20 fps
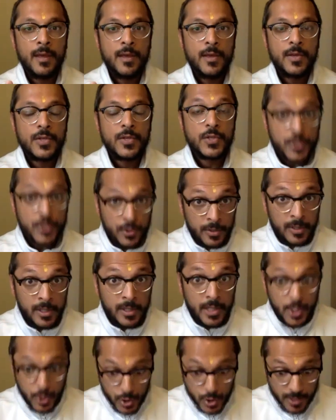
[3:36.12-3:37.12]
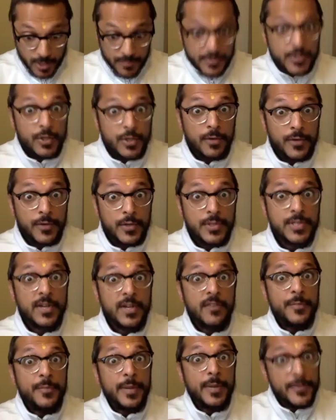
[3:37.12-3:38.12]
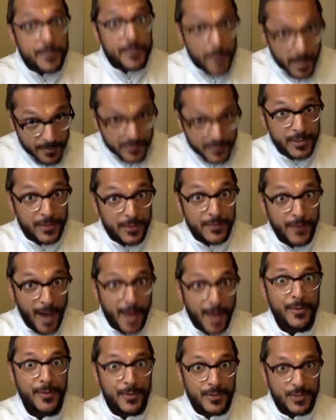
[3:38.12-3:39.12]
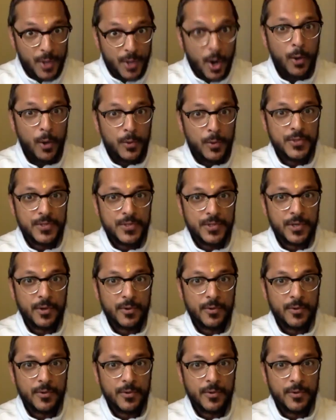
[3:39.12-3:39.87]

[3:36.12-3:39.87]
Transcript: Certainly, you should observe yourself, but observe others also.